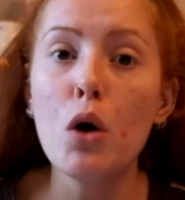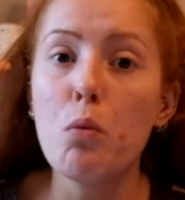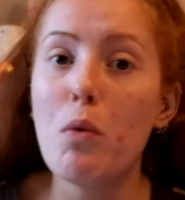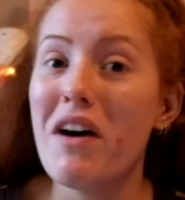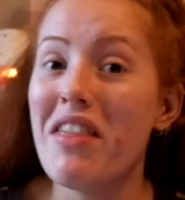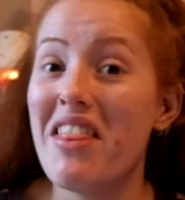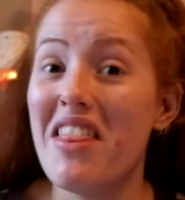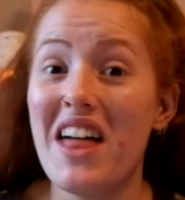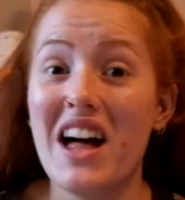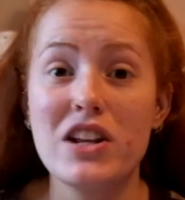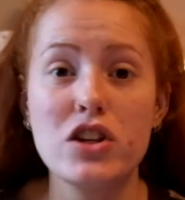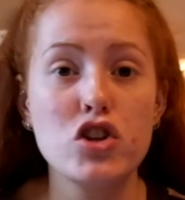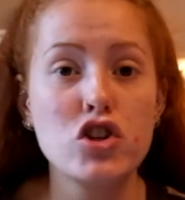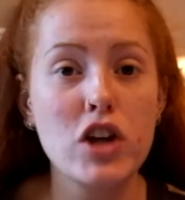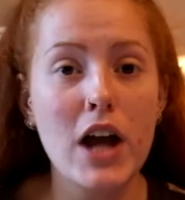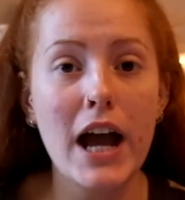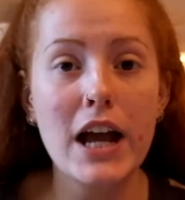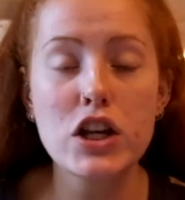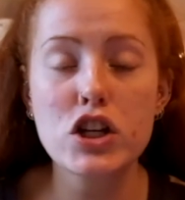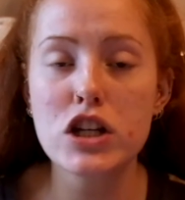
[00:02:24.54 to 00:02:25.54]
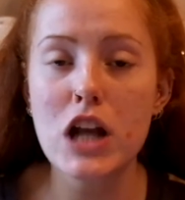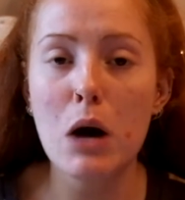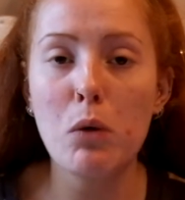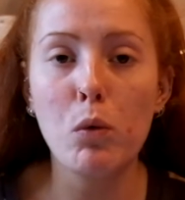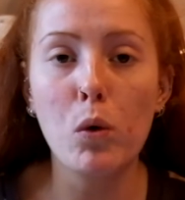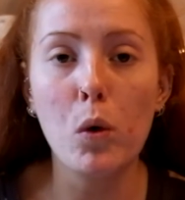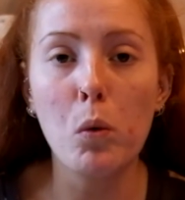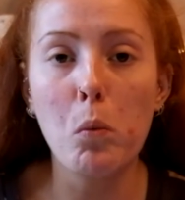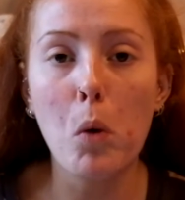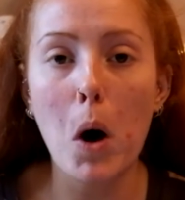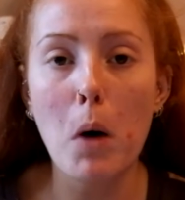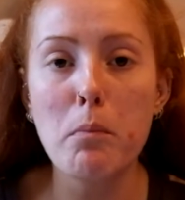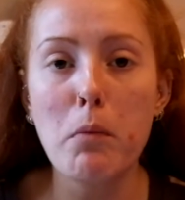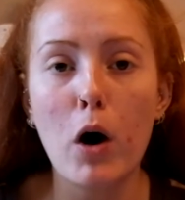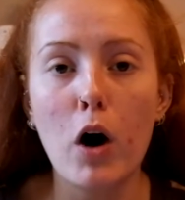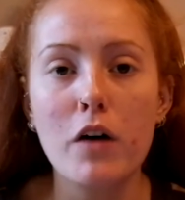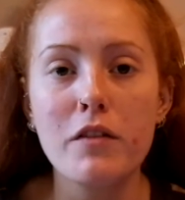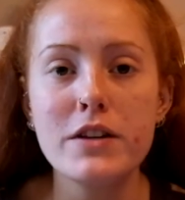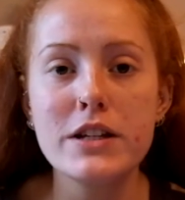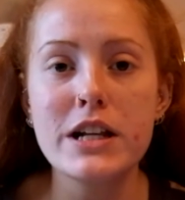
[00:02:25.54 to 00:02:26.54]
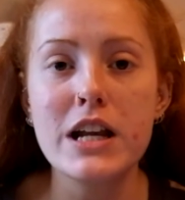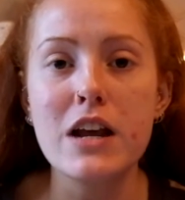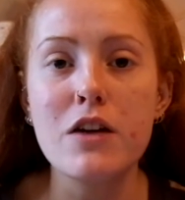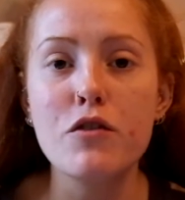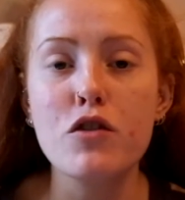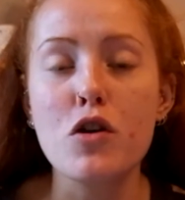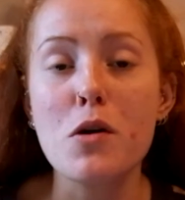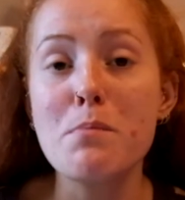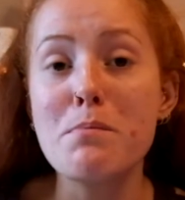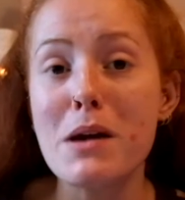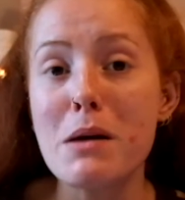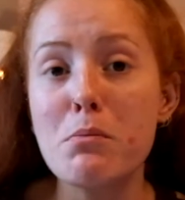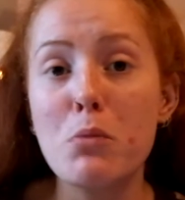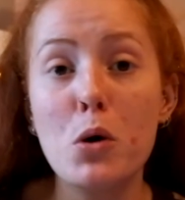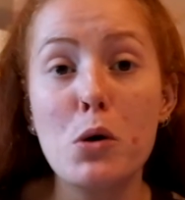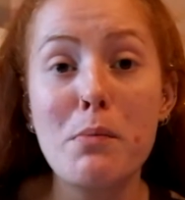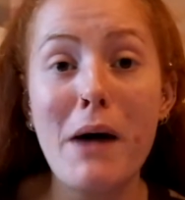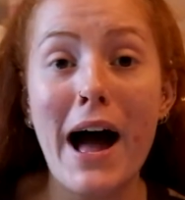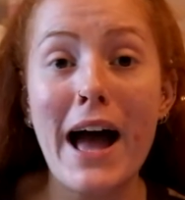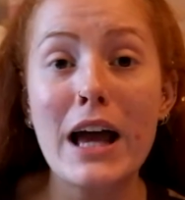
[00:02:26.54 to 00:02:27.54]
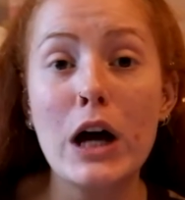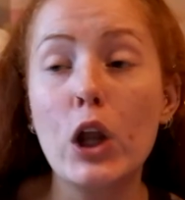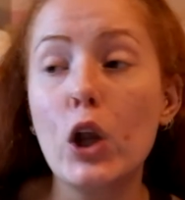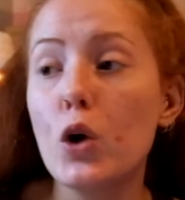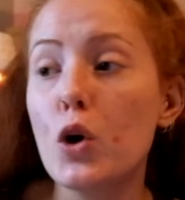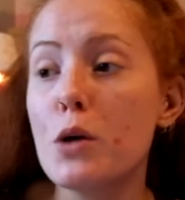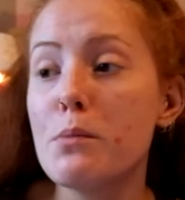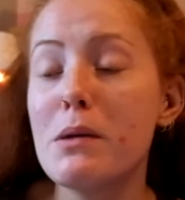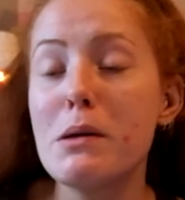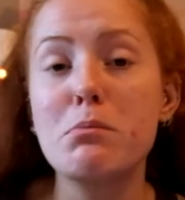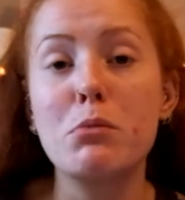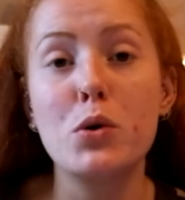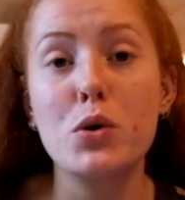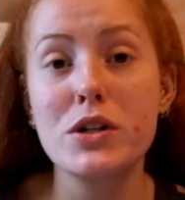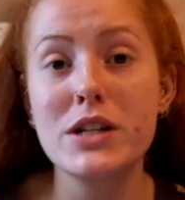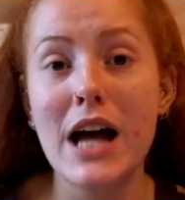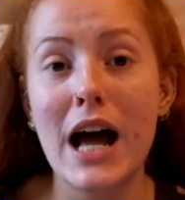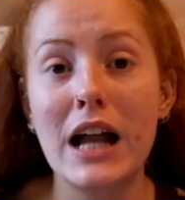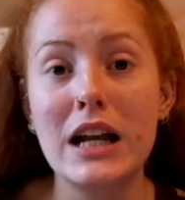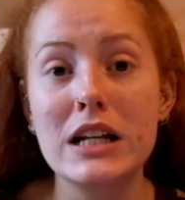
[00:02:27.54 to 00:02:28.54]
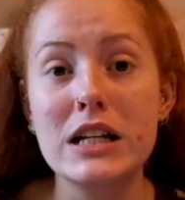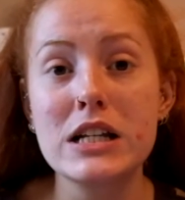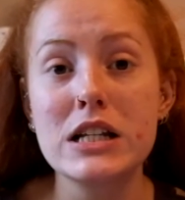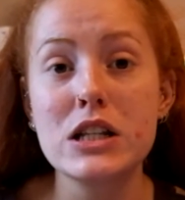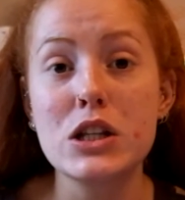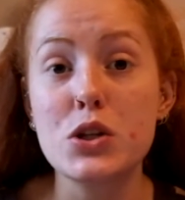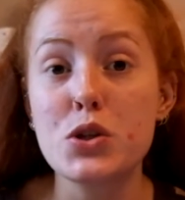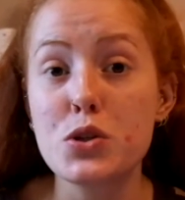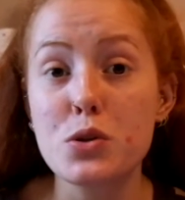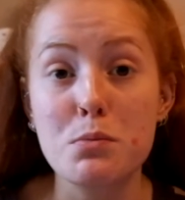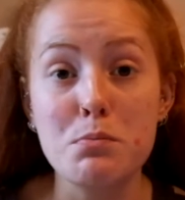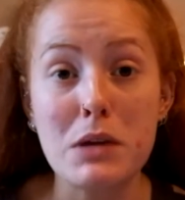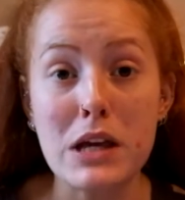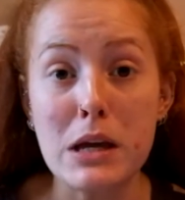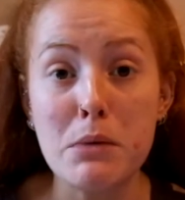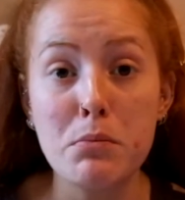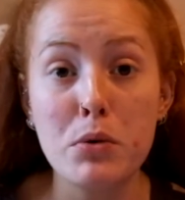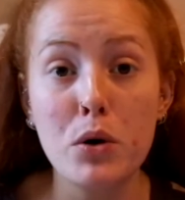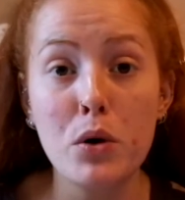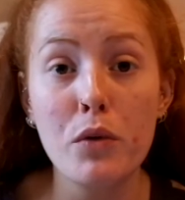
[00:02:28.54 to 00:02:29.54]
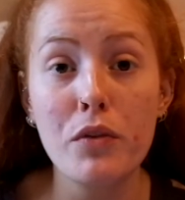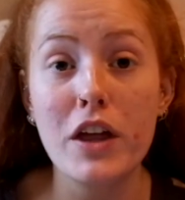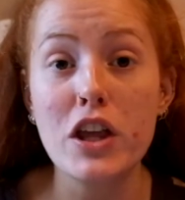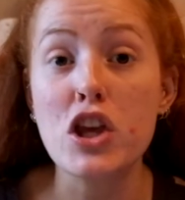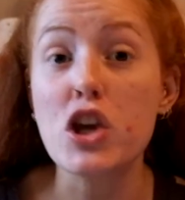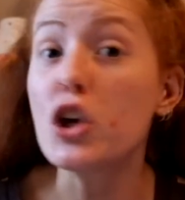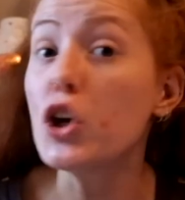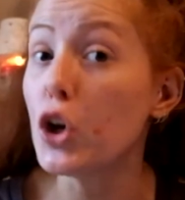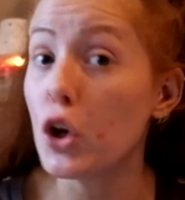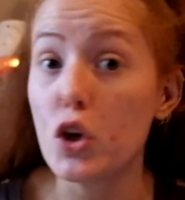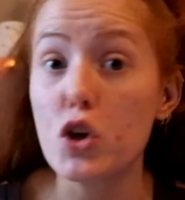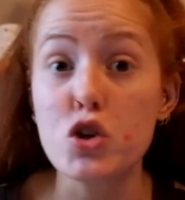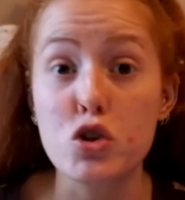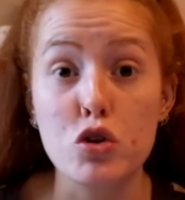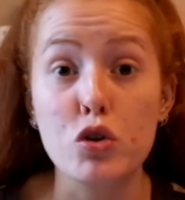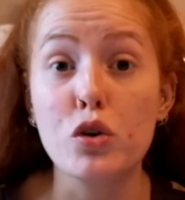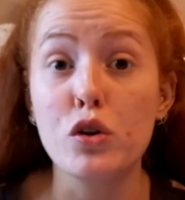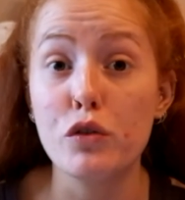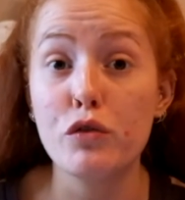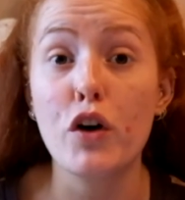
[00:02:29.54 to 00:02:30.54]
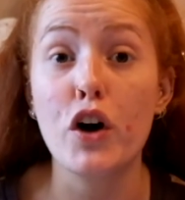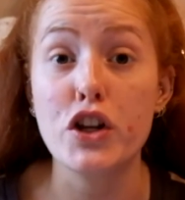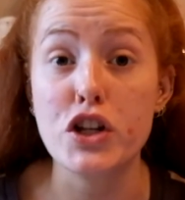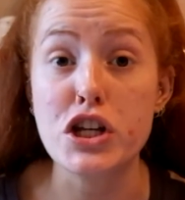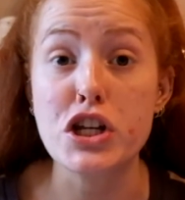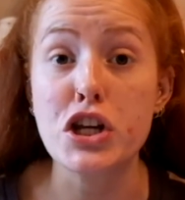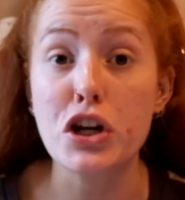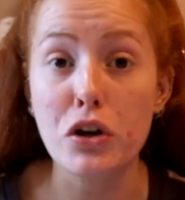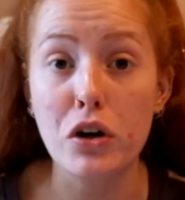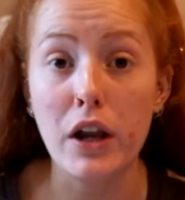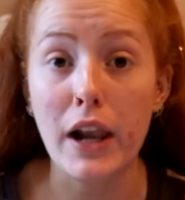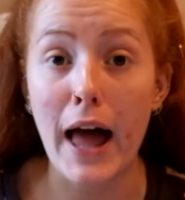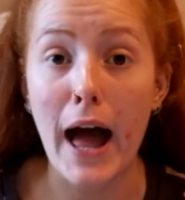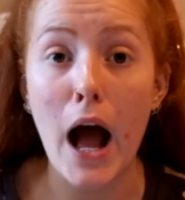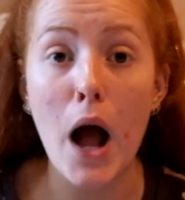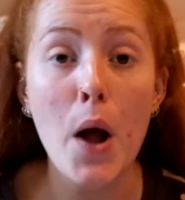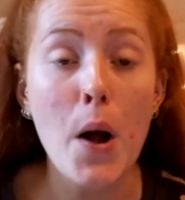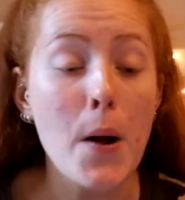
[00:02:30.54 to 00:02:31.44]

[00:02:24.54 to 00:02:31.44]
whether that's changed now or what, but obviously if you're a bit more pale or a bit more tanned than some people, then you're gonna struggle finding your colour.